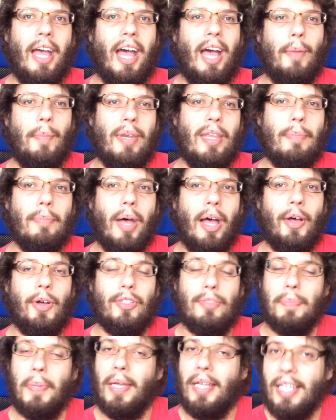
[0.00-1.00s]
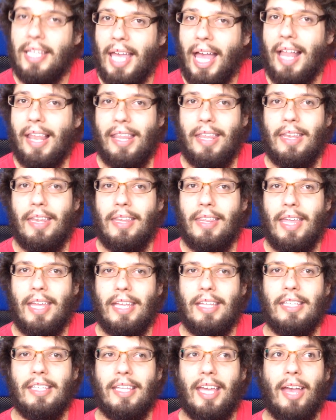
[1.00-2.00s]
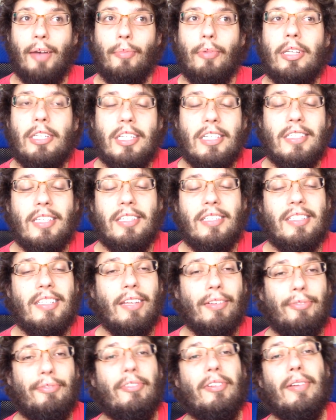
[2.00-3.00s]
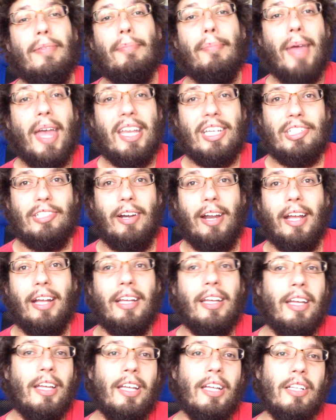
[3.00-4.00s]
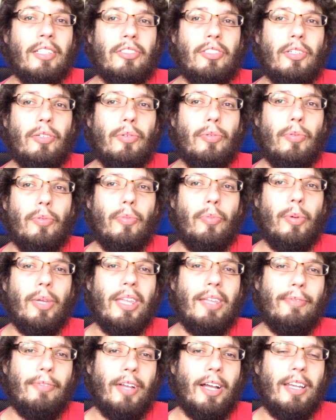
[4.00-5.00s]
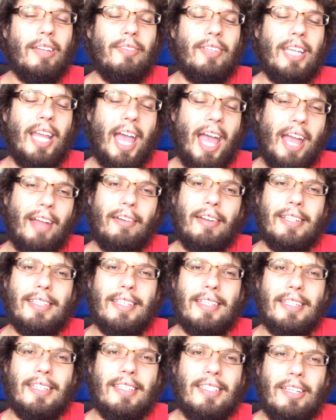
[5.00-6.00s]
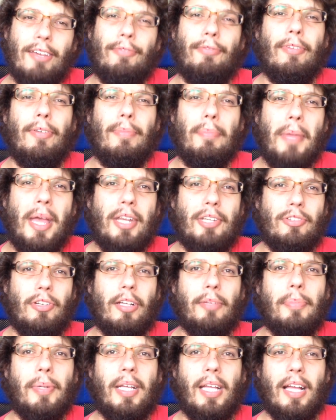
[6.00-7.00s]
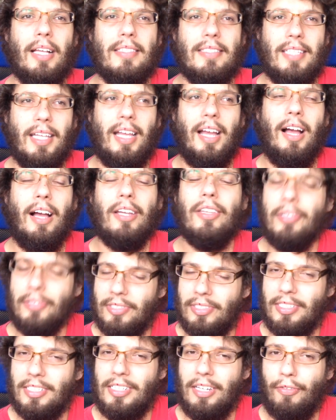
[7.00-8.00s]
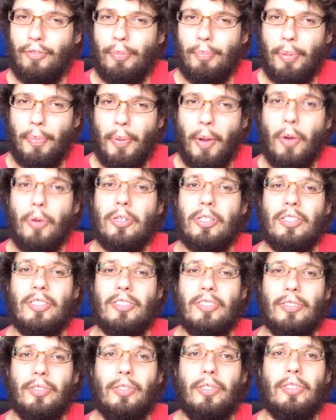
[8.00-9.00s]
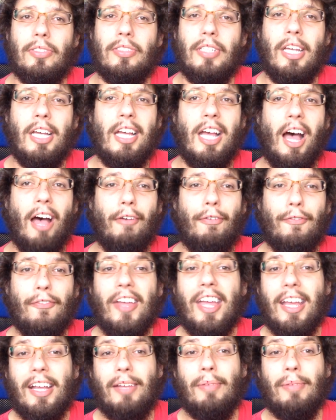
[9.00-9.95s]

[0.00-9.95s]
how many miles per gallon they can get, which is a different metric. So we've kind of inherited a different metric because the car uses a different propulsion source. A fair